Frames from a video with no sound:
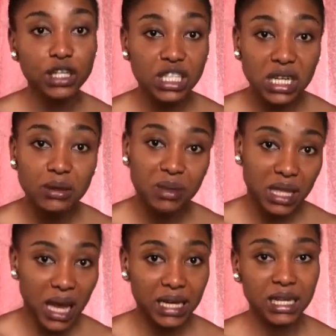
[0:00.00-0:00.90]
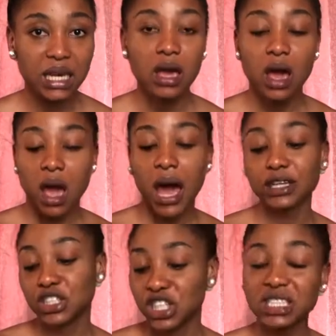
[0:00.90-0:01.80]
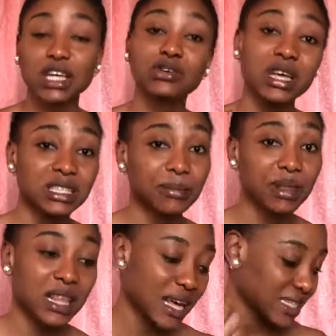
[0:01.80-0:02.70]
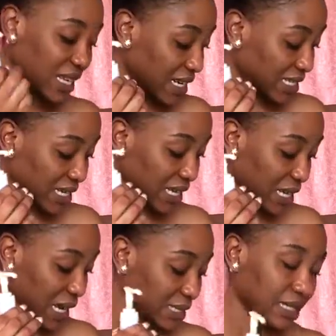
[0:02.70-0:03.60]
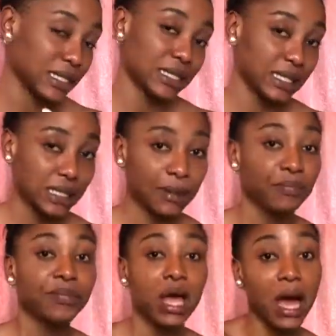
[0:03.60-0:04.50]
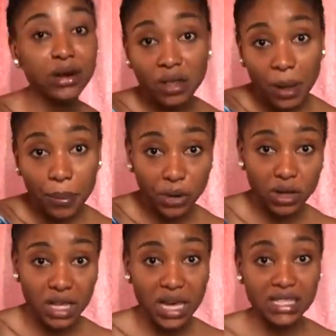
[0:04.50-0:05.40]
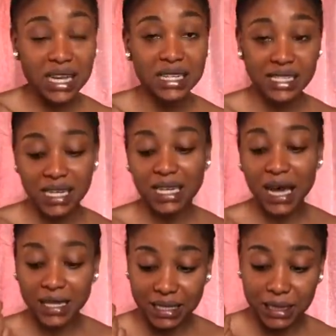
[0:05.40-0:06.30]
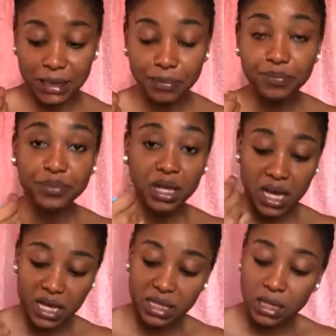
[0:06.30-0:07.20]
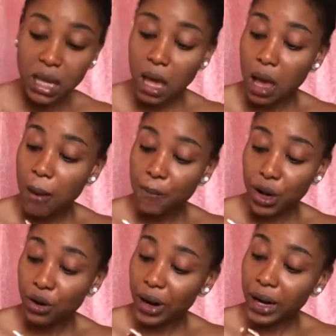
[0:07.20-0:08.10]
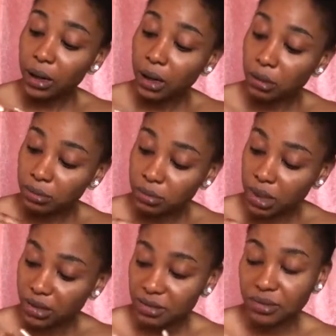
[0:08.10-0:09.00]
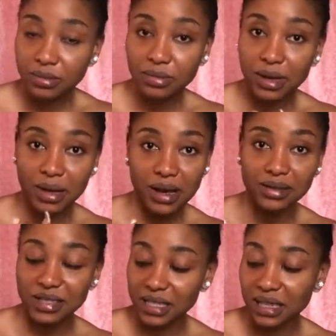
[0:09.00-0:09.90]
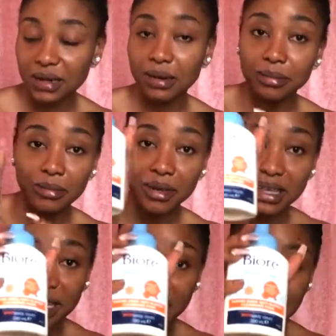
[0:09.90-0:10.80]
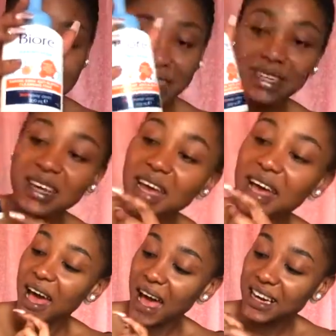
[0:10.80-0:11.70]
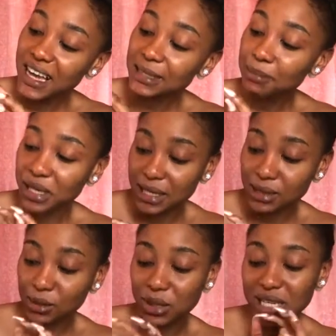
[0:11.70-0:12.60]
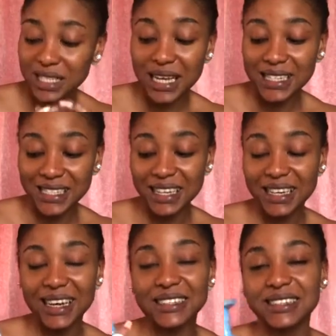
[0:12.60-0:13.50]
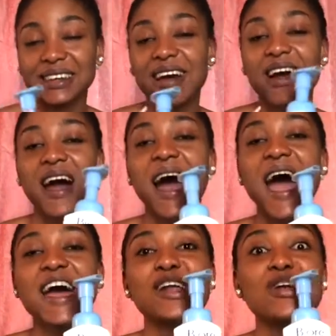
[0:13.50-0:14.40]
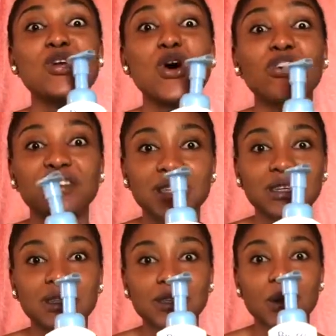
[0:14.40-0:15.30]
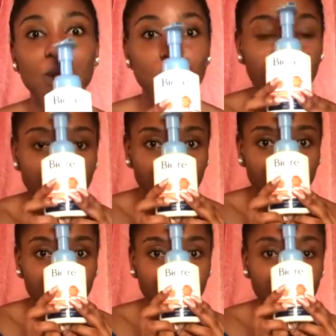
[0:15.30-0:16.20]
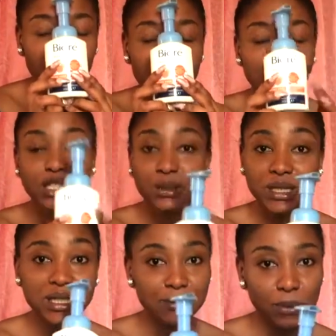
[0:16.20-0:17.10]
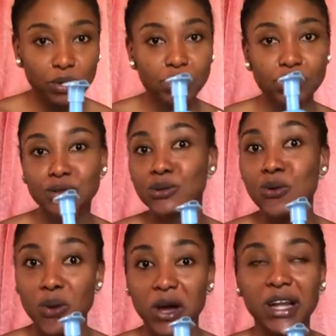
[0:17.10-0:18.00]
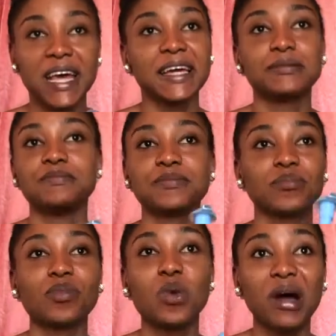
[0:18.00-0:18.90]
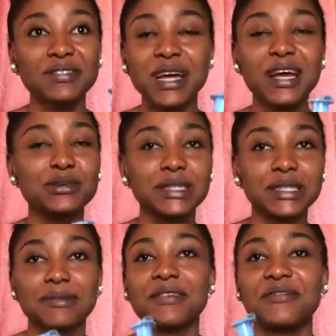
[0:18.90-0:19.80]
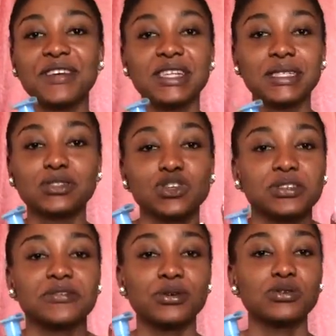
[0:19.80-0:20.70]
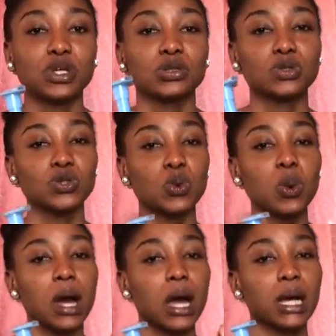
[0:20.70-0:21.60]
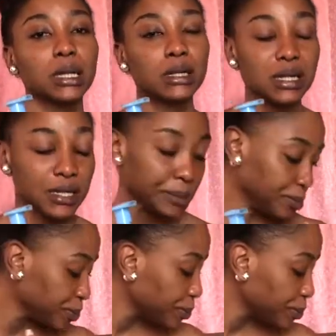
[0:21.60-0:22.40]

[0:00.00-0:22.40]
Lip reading: dealing with acne, I suggest that you get something that has salicylic acid in it. Another product that has salicylic acid is I don't know how to say the name, but yeah, that's it. And it has baking soda and salicylic acid. I love this. Oh, it treats spots so well. Like after I use this, my face just feels so clean.